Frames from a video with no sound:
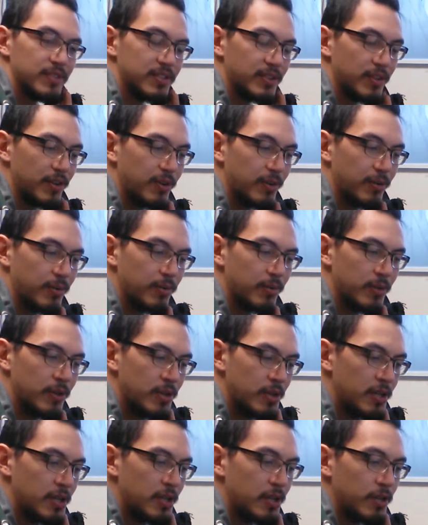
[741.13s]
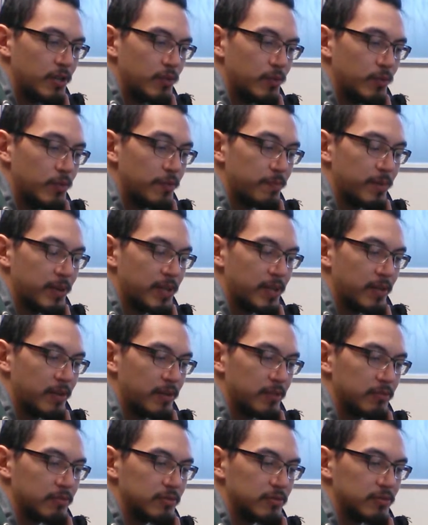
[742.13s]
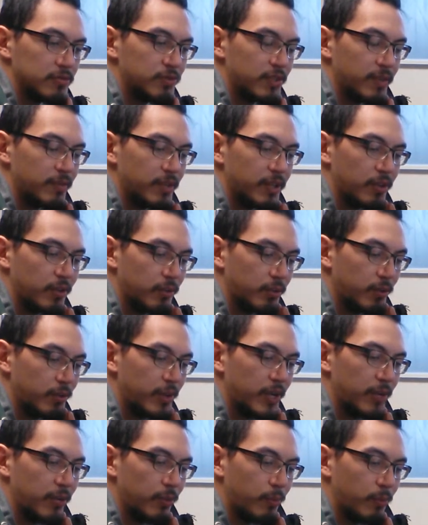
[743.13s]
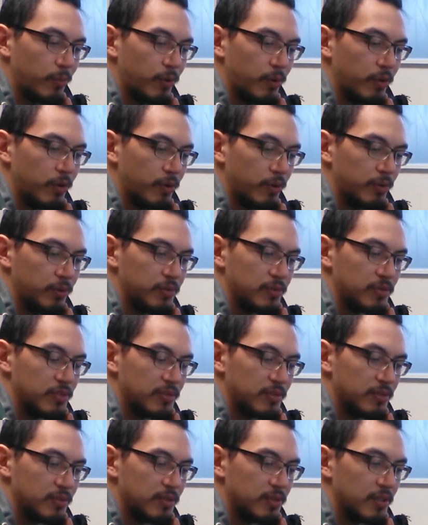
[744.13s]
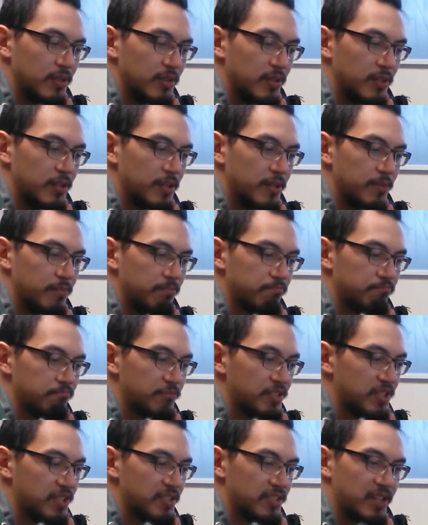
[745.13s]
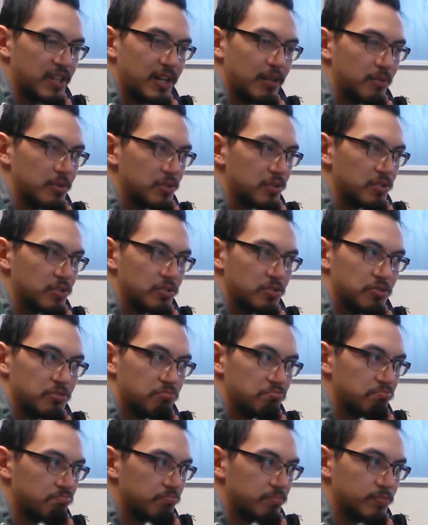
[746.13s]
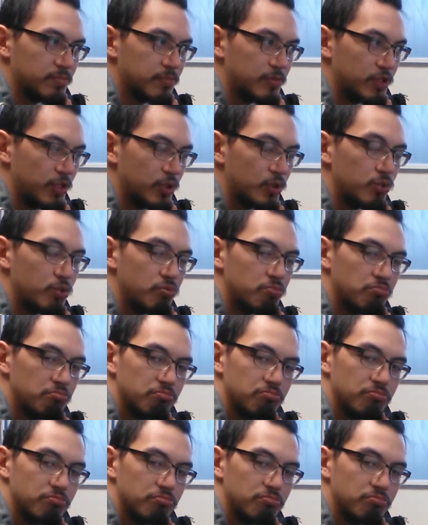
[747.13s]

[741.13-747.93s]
So we've been traveling all around the world since I was 2.